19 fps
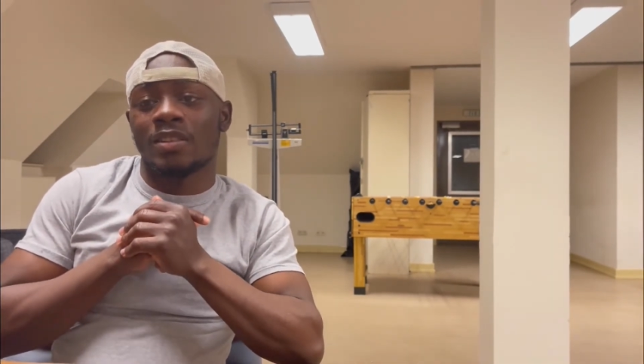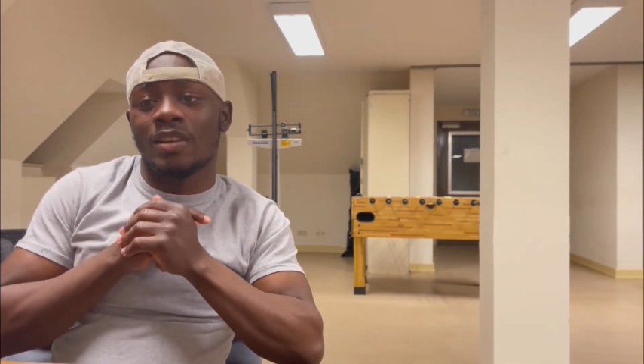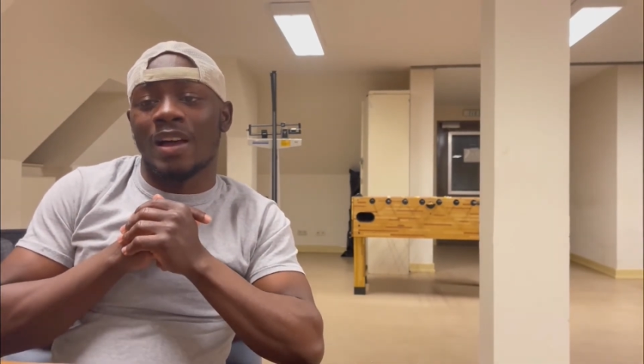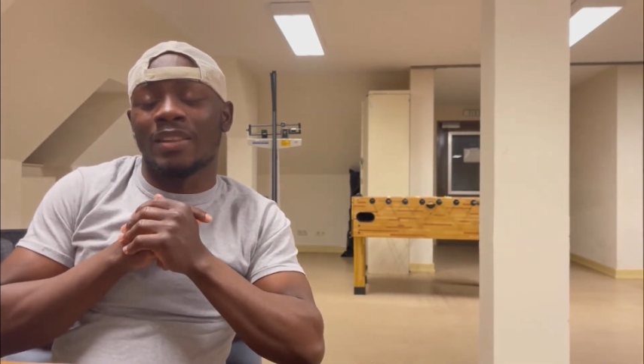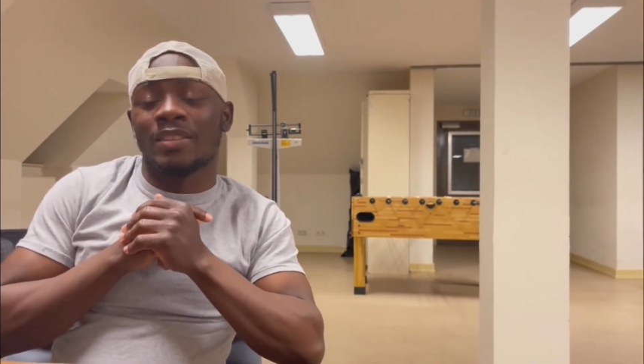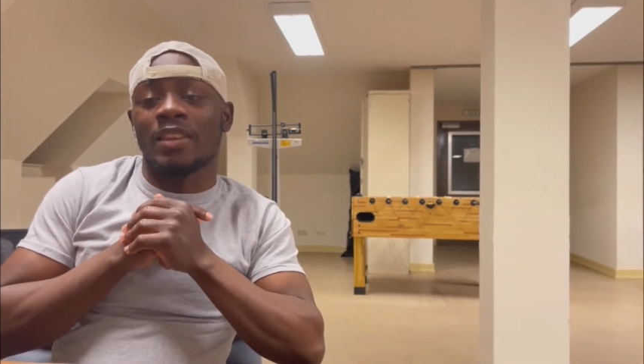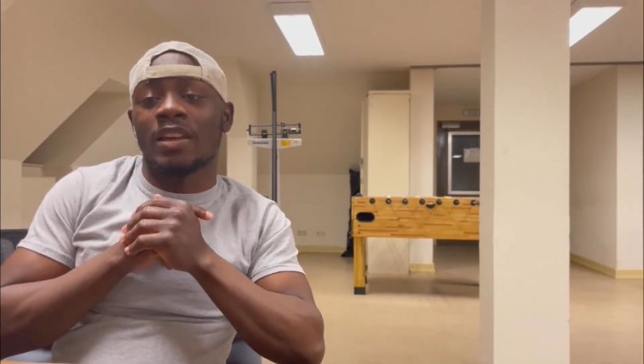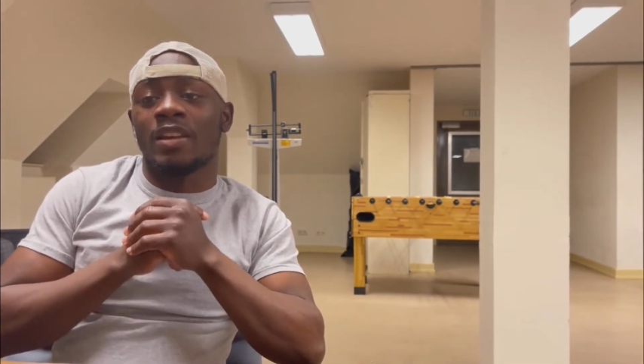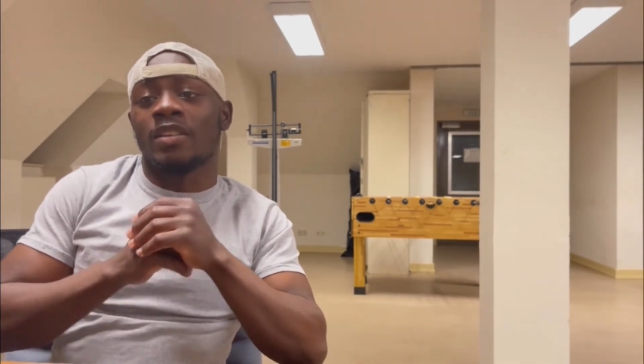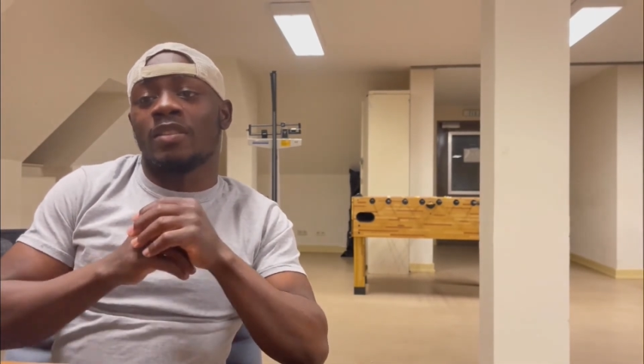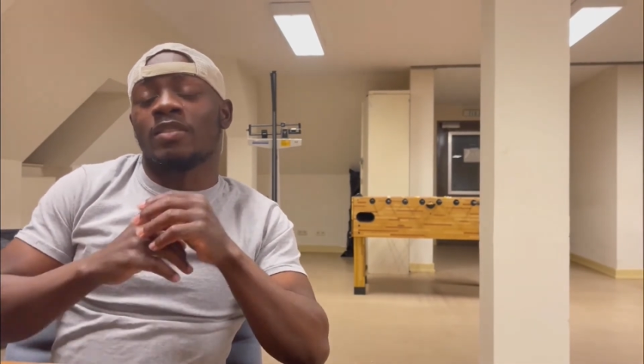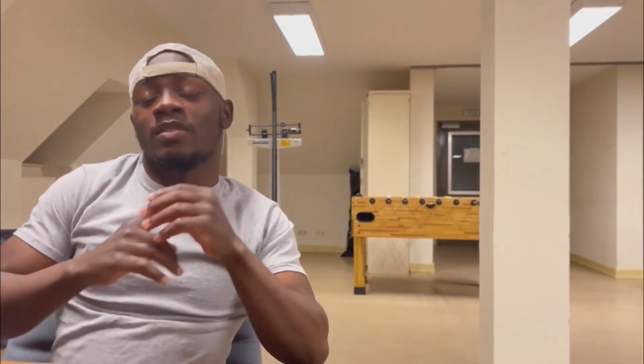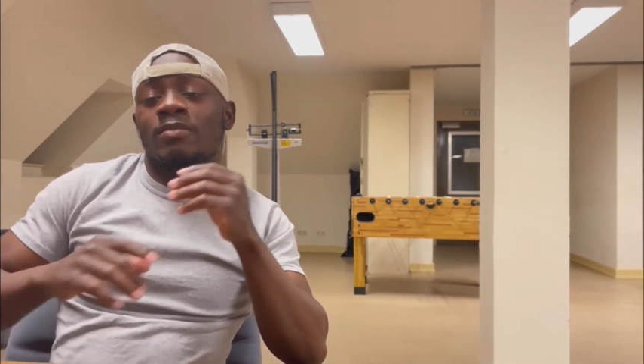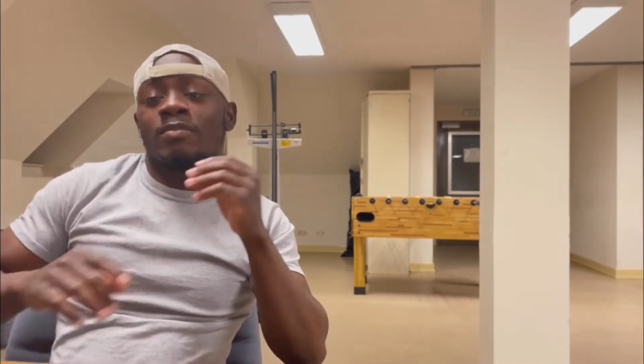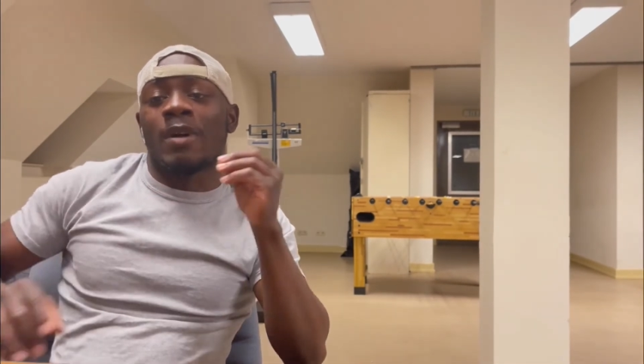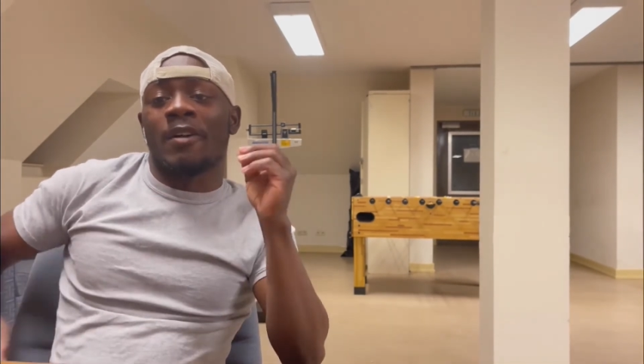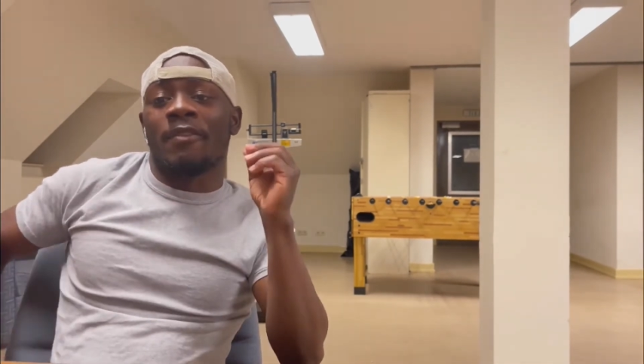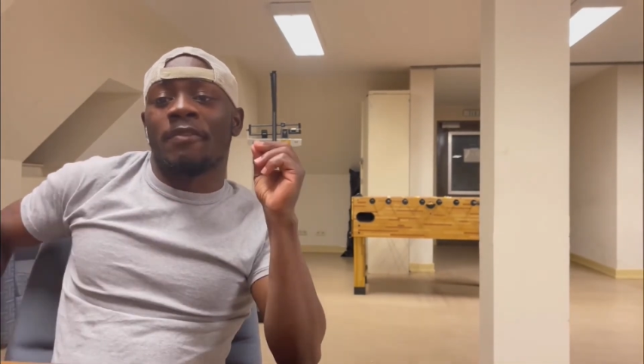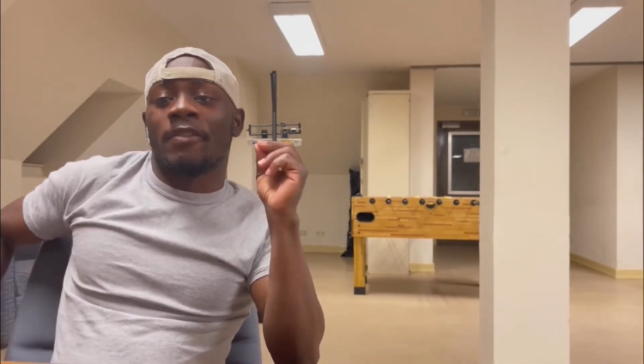I think
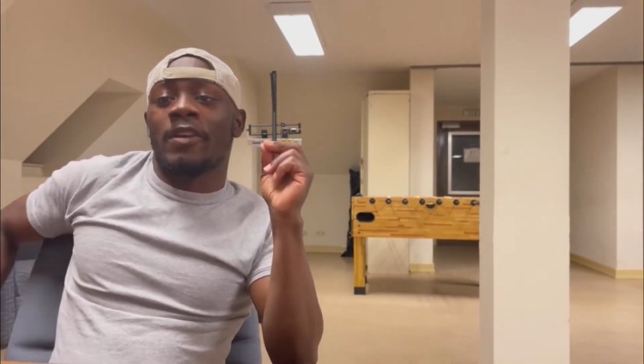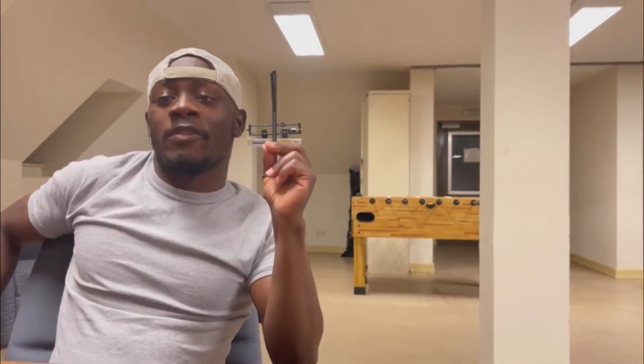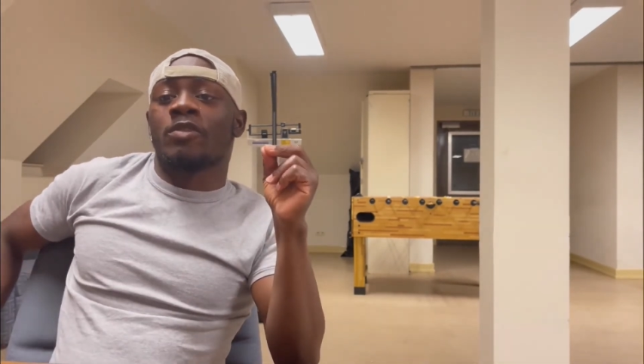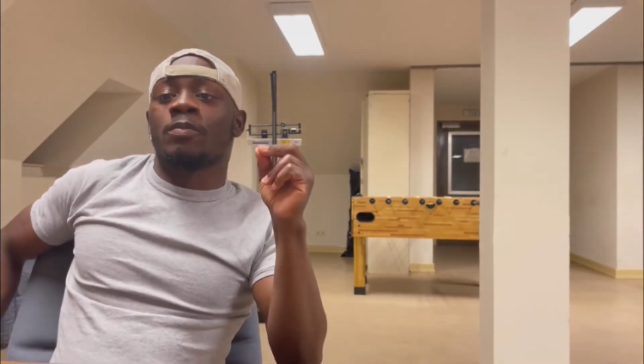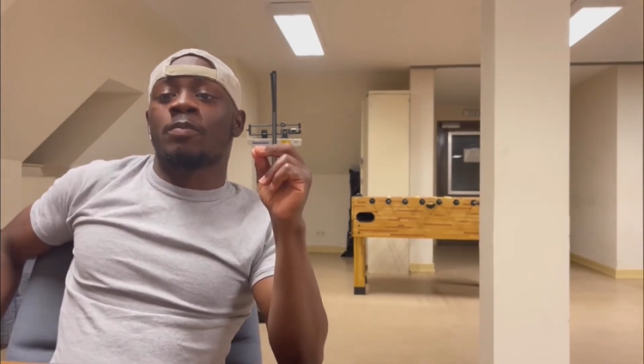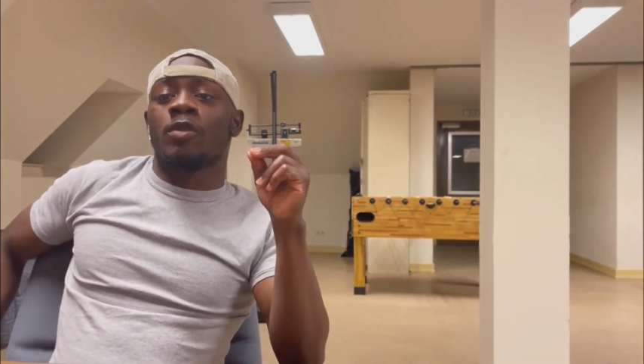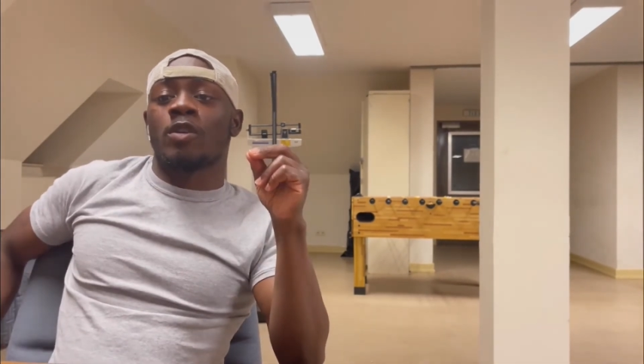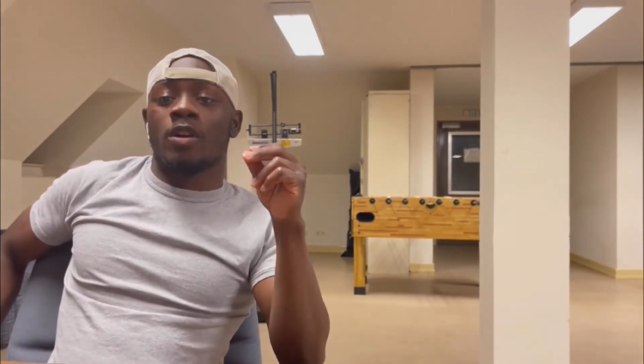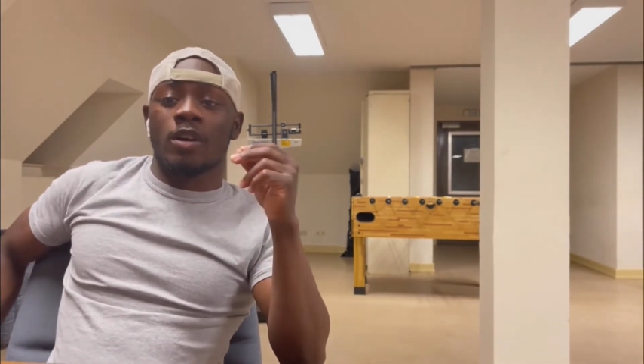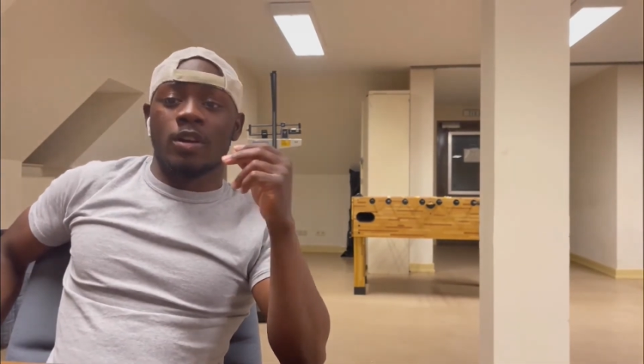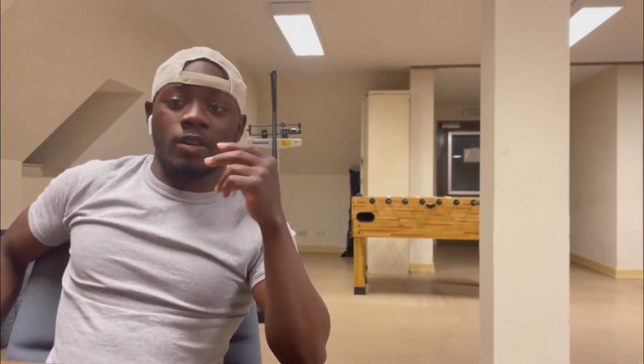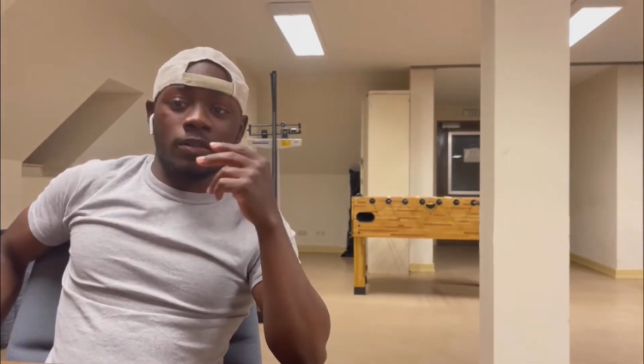my favorite part